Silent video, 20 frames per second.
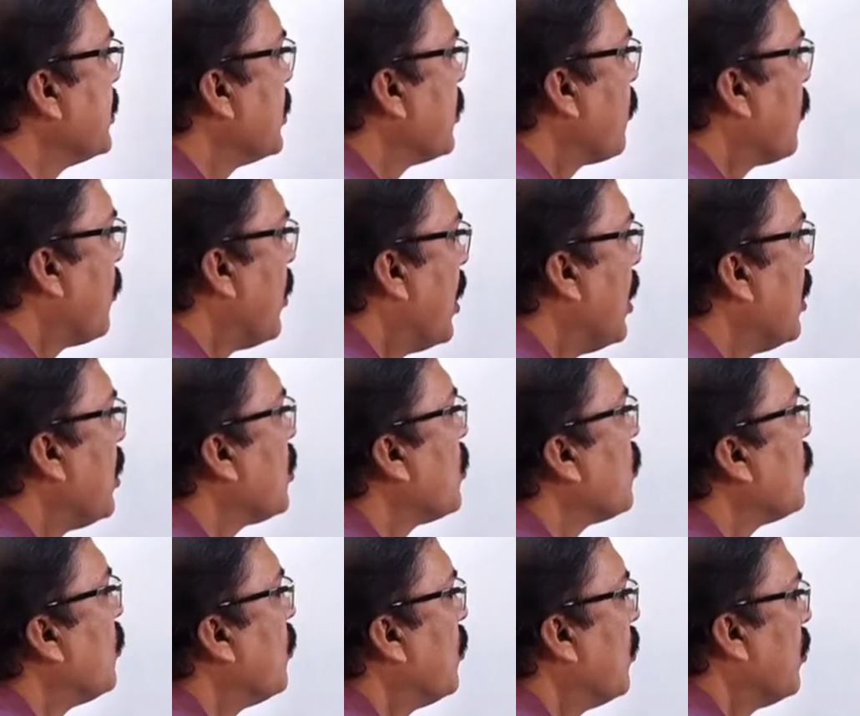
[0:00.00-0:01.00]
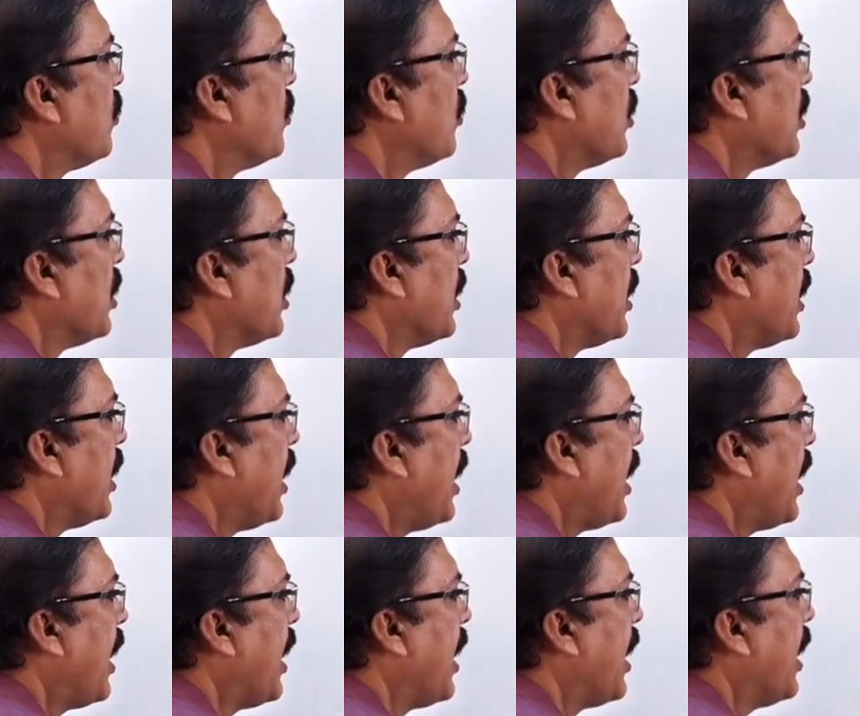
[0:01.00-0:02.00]
equal to
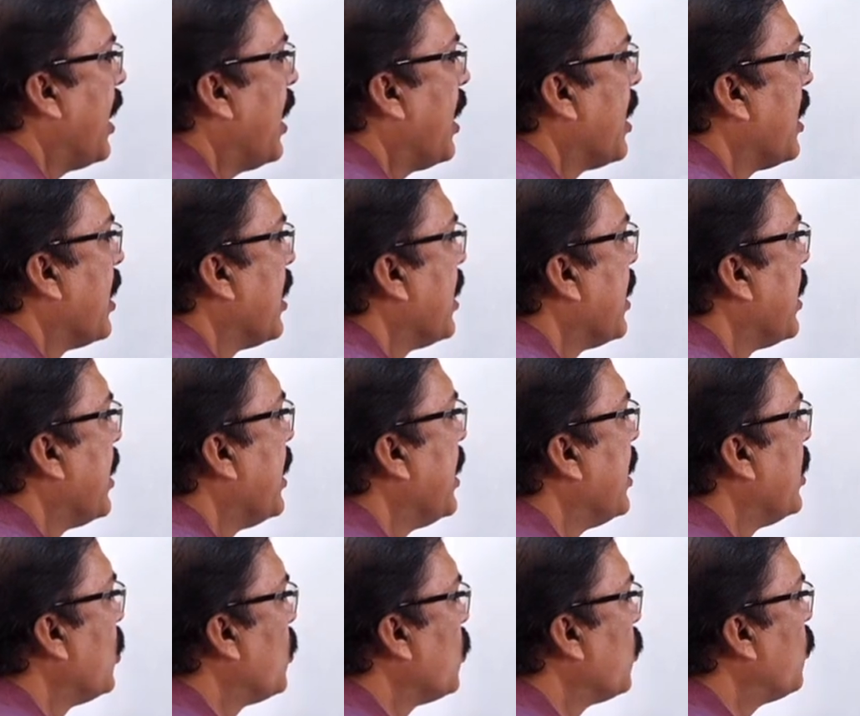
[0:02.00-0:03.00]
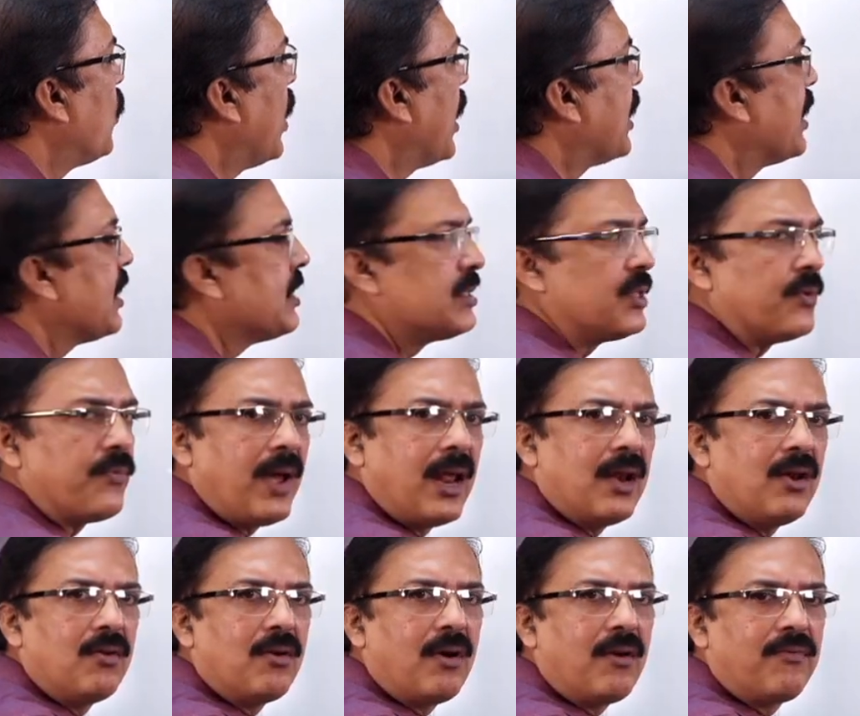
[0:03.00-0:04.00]
a into what is the
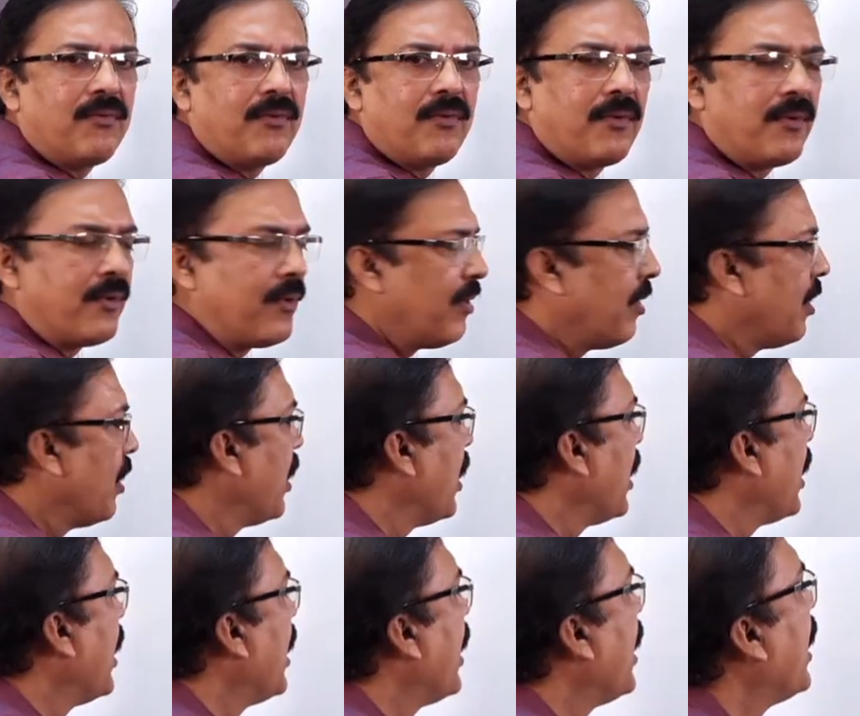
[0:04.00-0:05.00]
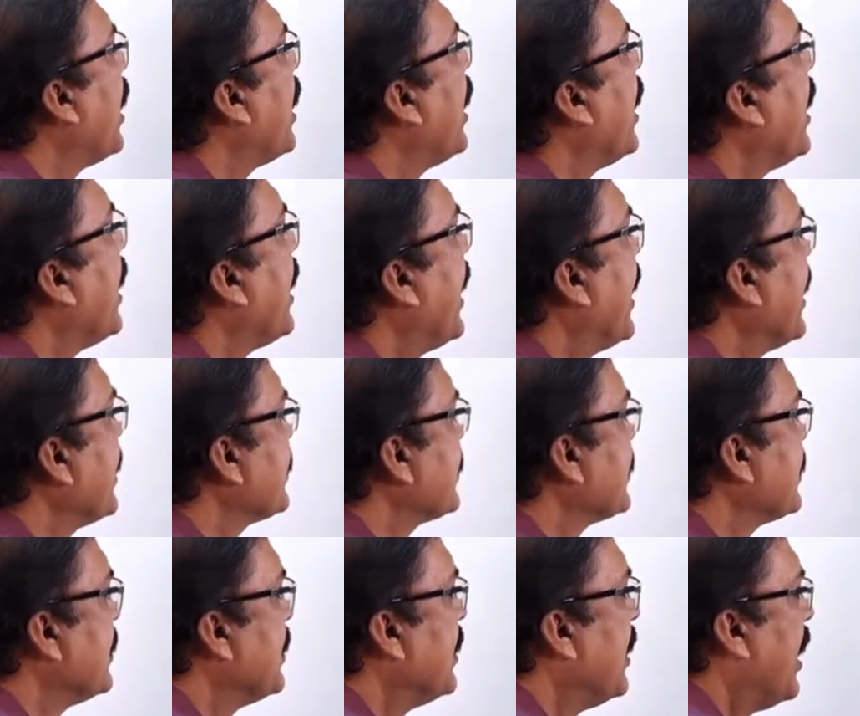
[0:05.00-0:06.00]
value of
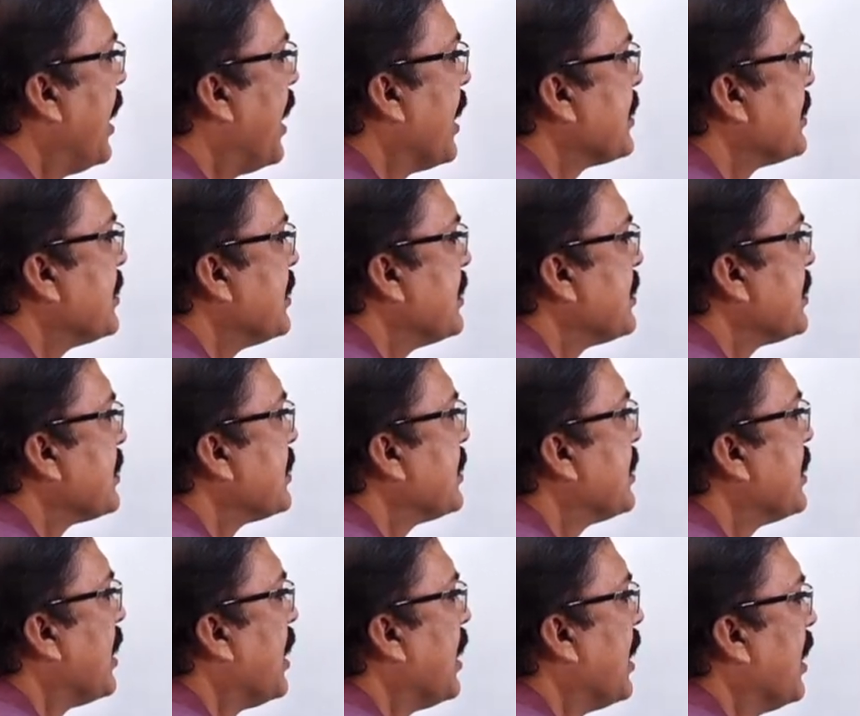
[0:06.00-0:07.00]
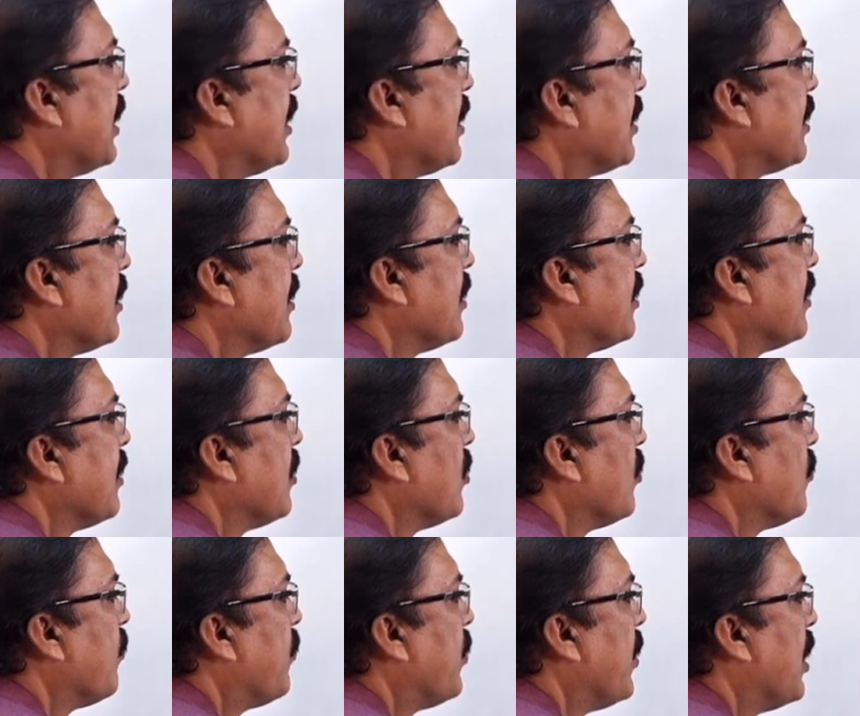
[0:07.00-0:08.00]
x? X is 3
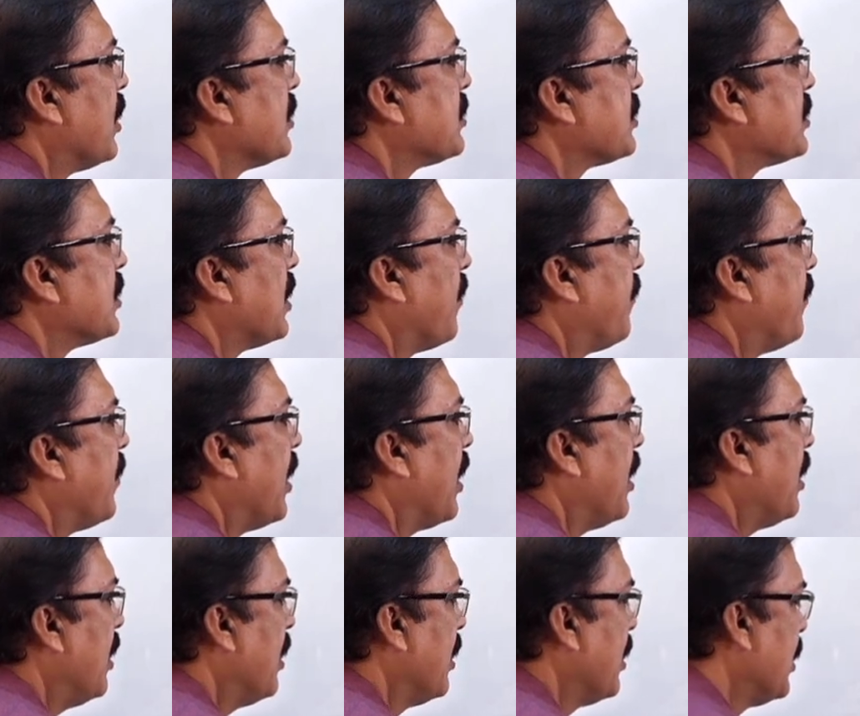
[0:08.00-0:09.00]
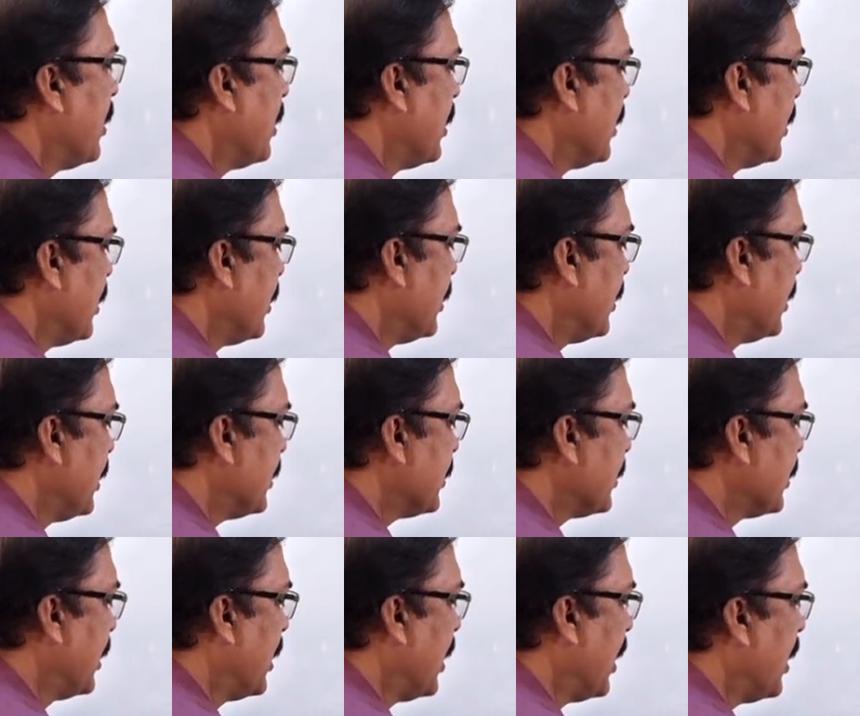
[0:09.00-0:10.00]
plus 7. This
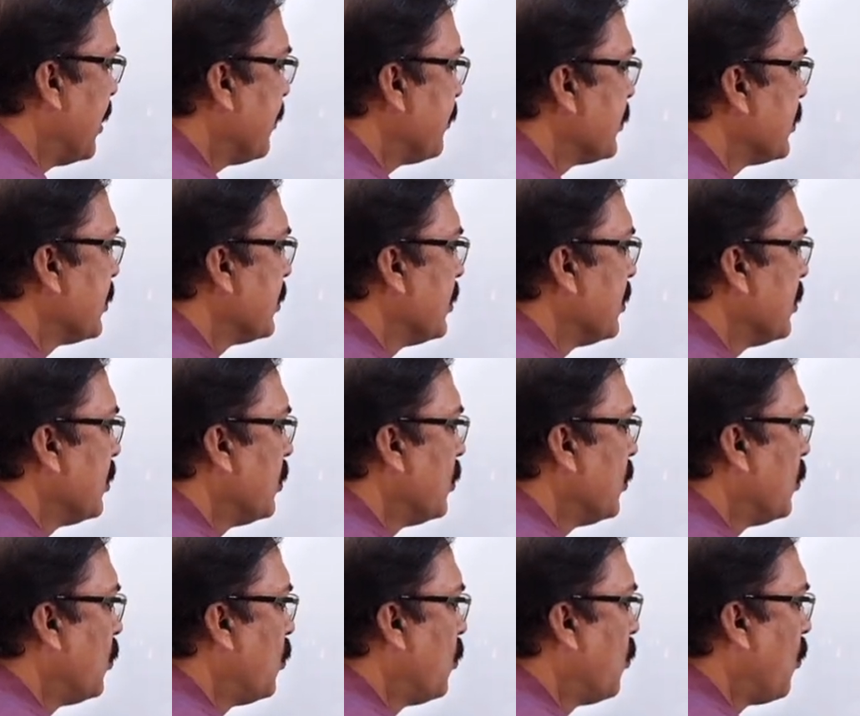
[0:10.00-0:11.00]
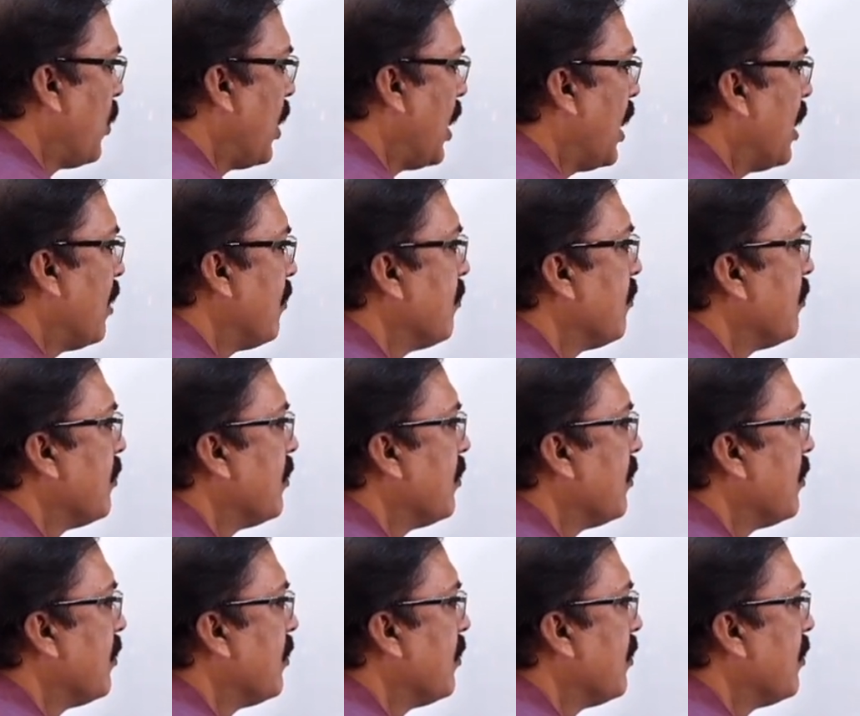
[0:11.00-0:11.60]
gives 12